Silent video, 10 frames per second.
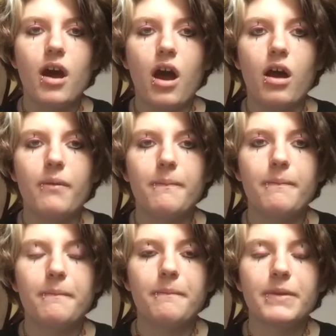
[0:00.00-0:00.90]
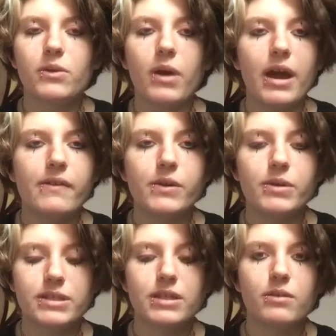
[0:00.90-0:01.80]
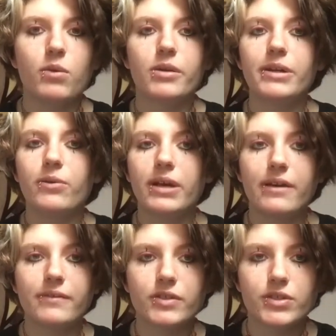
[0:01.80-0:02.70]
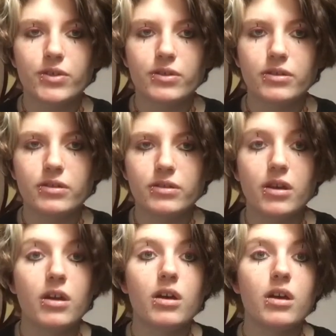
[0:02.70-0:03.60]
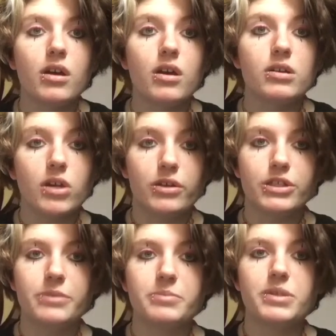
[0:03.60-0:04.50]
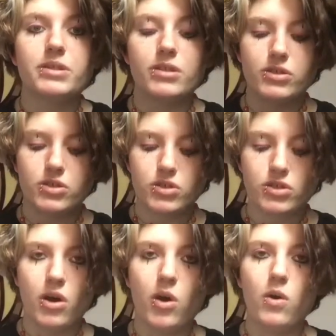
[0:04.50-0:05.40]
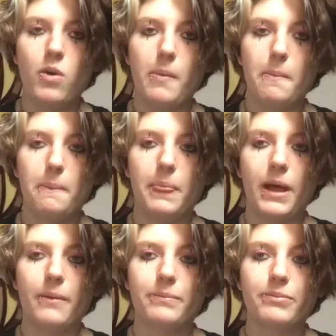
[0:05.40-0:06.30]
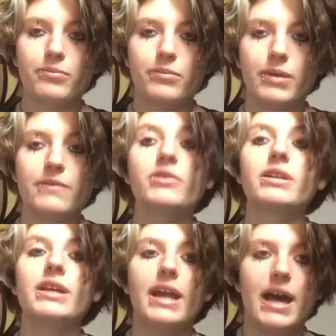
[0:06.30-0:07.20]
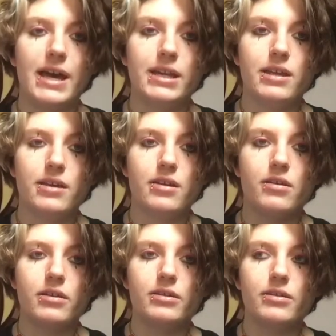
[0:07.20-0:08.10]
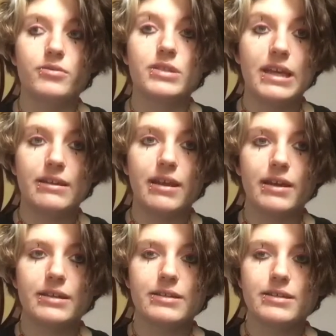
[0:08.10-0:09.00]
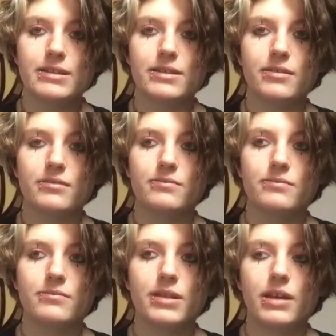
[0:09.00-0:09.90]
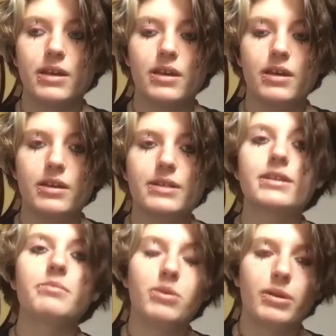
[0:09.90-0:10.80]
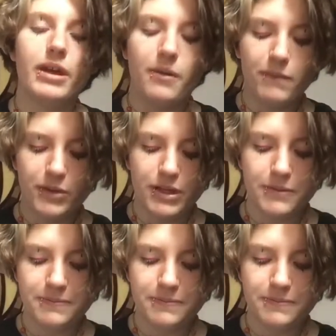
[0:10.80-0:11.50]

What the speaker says: You know, everyone is going to want to be going after certain scholarships, so if you can get ahead on those deadlines, it's going to be really helpful to you.